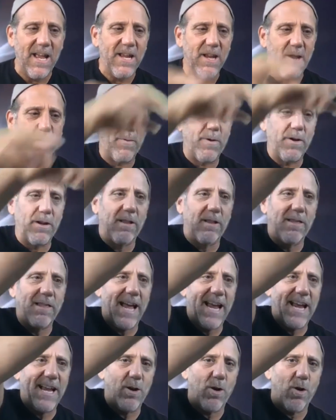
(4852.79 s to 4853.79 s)
you put a
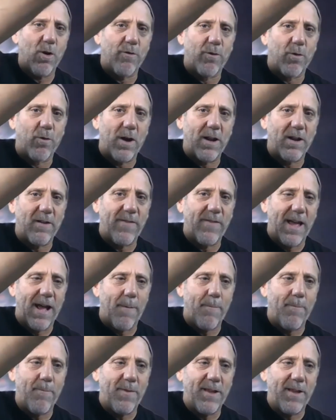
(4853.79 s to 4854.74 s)
light over one of them.